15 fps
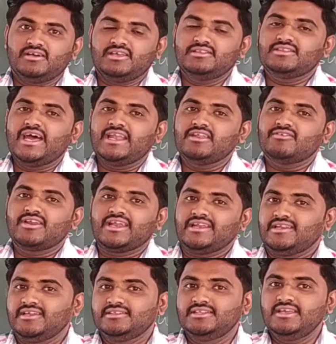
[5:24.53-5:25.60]
In that you are
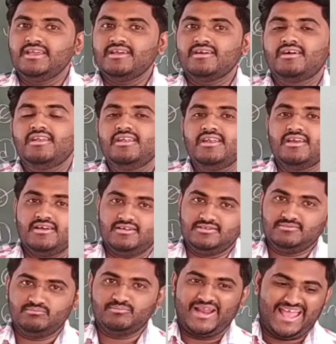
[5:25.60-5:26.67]
getting the
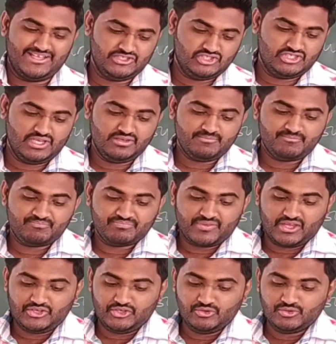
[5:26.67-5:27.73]
branching
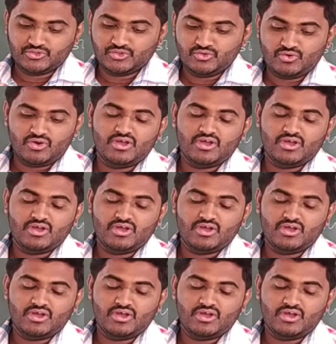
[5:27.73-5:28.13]
due to